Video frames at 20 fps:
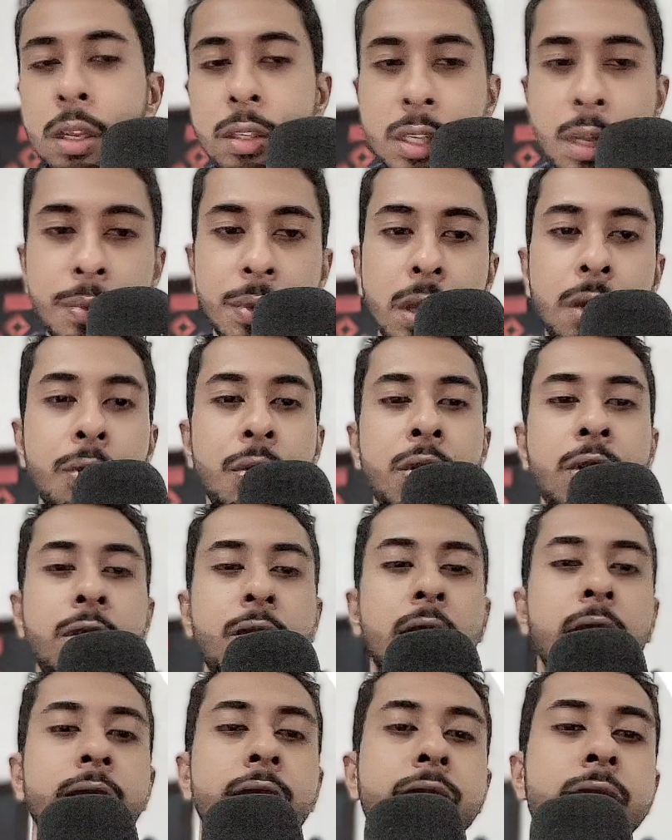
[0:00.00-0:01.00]
something you need
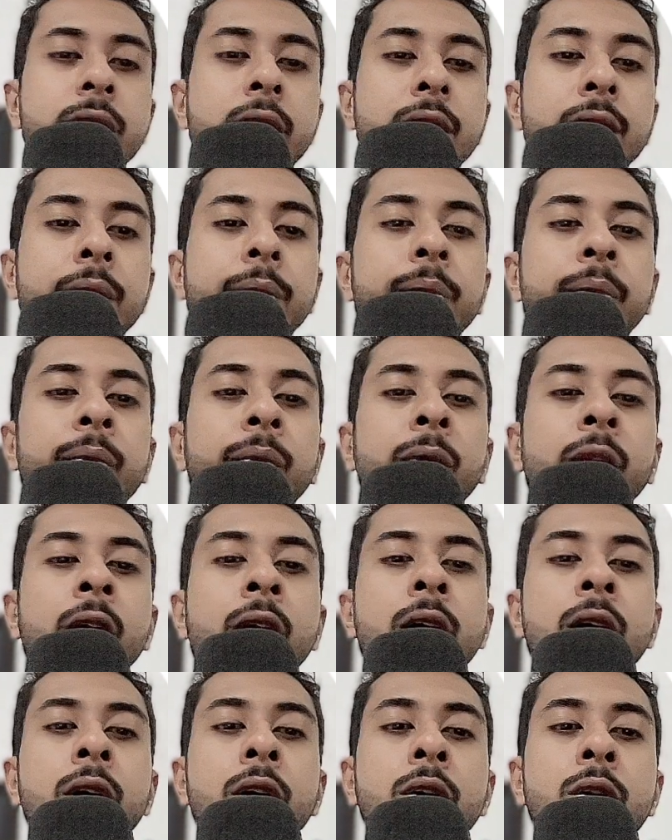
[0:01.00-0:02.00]
to understand.
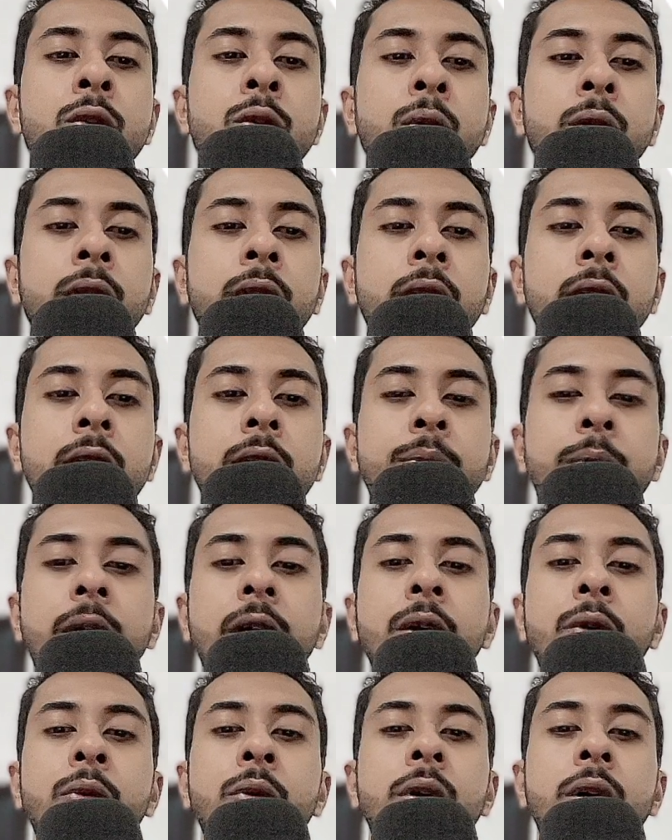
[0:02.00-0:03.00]
So this
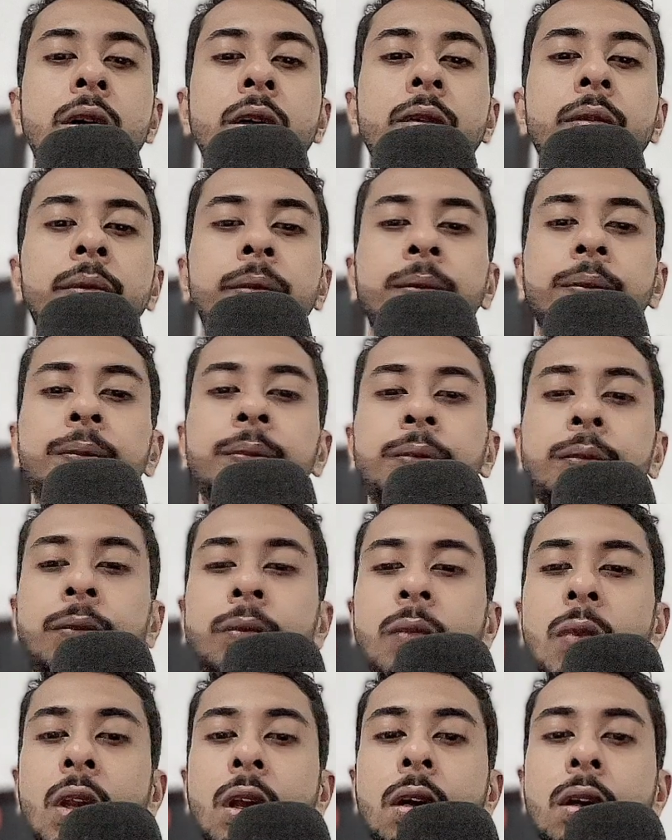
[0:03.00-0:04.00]
particular,
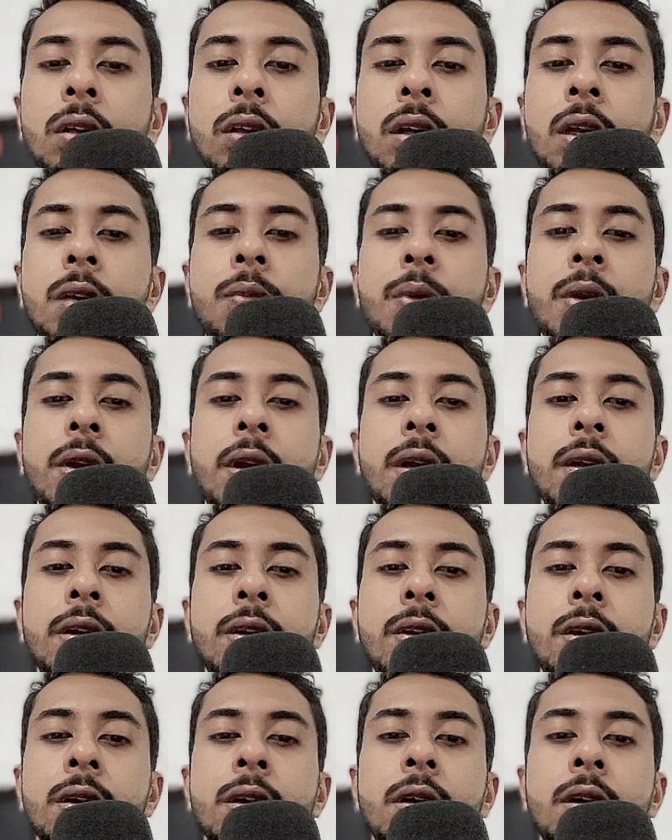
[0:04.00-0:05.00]
let me write
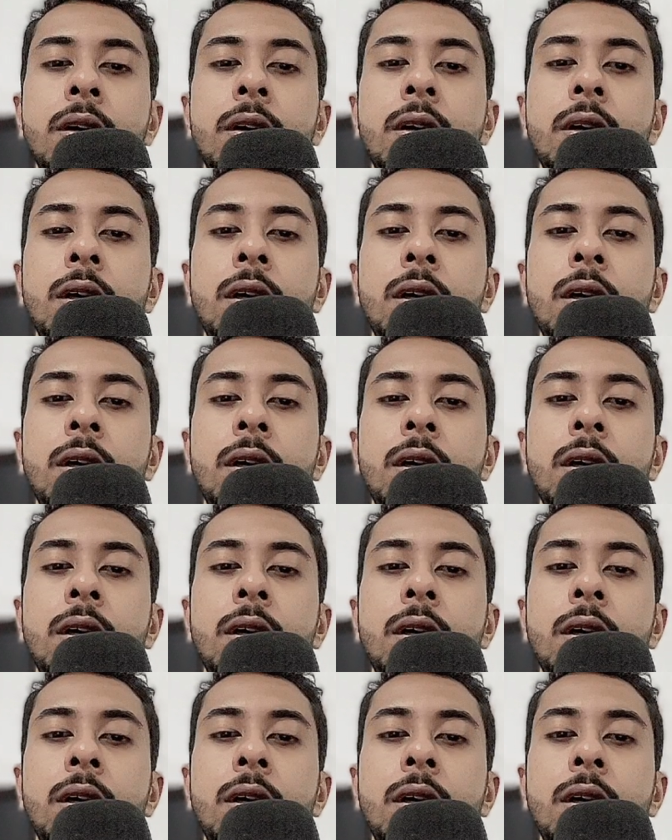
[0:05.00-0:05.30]
it here.